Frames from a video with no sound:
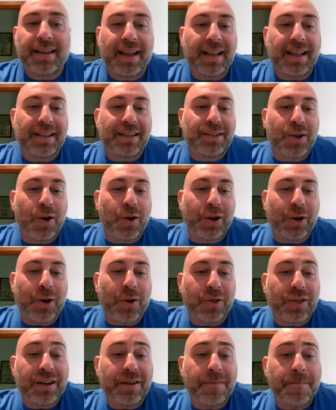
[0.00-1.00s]
And so,
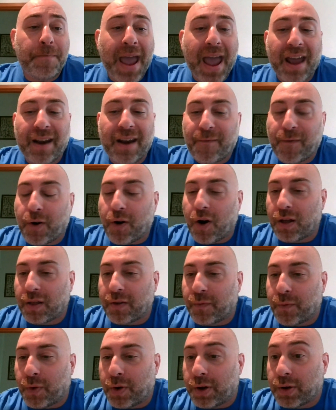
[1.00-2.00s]
the demand for
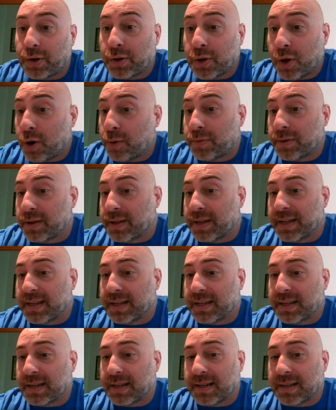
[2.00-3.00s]
olive oil globally
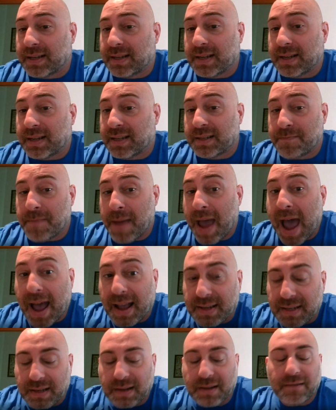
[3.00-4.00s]
is
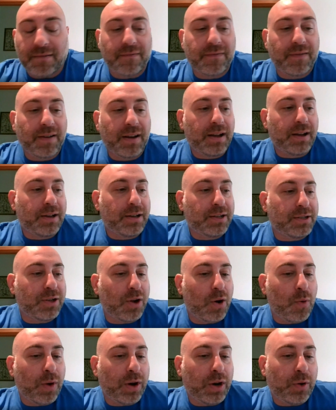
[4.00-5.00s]
massive.
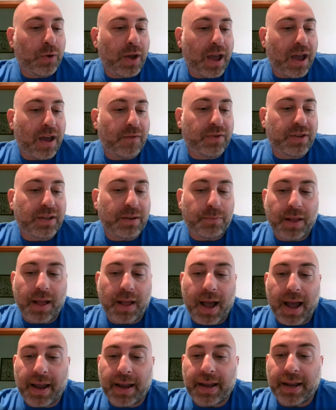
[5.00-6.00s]
So when you have
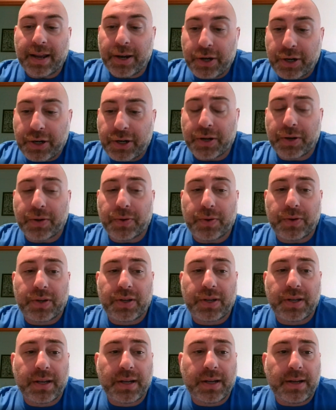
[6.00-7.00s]
supply
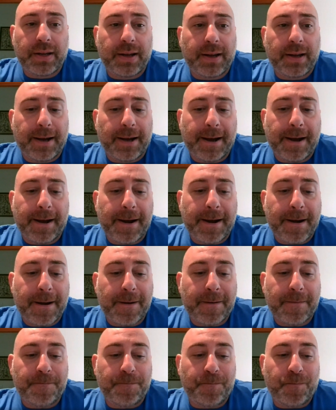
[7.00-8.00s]
issues,
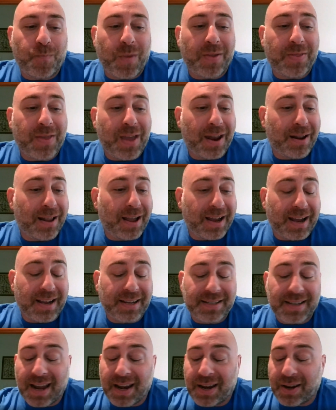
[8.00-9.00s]
and then, like I
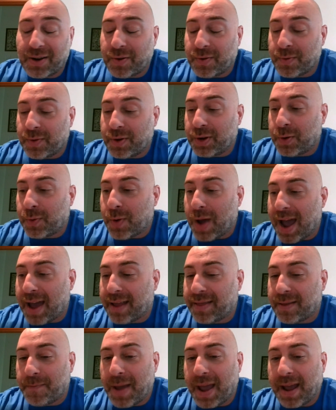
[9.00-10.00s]
said, you
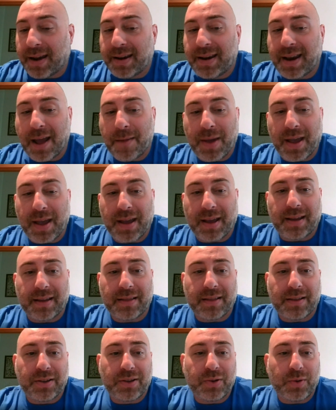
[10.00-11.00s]
add the pandemic
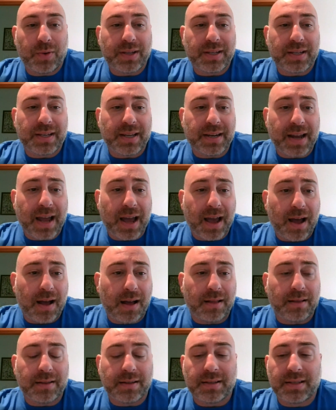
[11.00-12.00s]
and the Suez
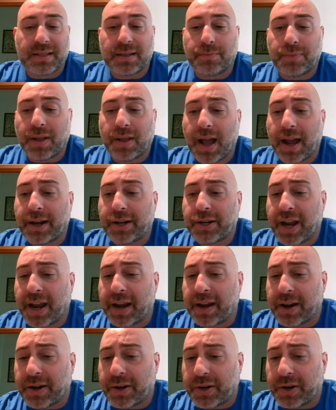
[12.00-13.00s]
Canal and supply
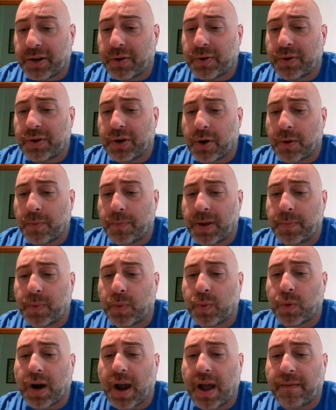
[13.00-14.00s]
chain issues,
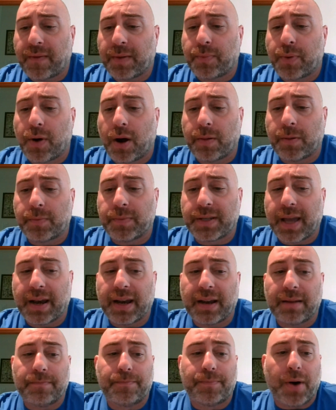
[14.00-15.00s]
people were having problems
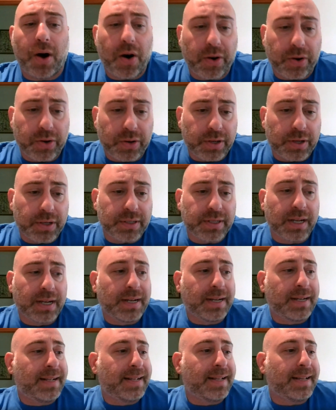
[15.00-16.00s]
getting bottles.
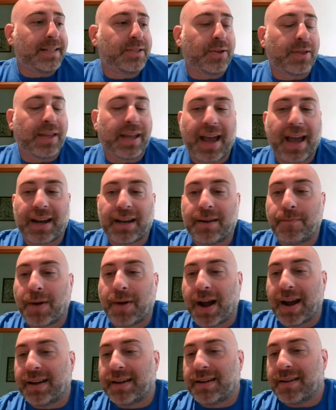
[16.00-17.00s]
And so they had to
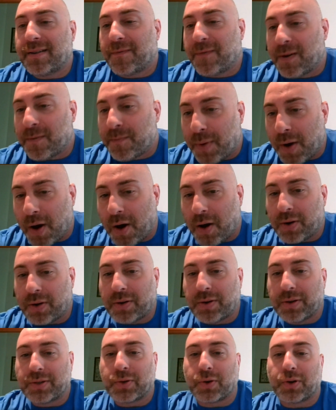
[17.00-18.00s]
buy different
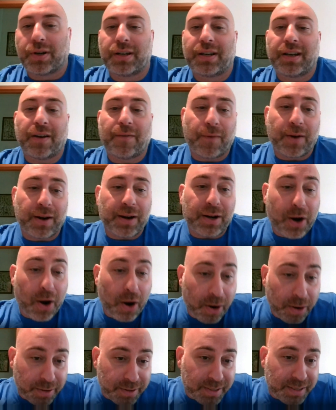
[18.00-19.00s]
bottles or different
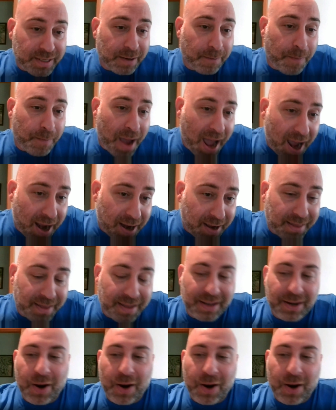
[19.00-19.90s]
cartons to pack.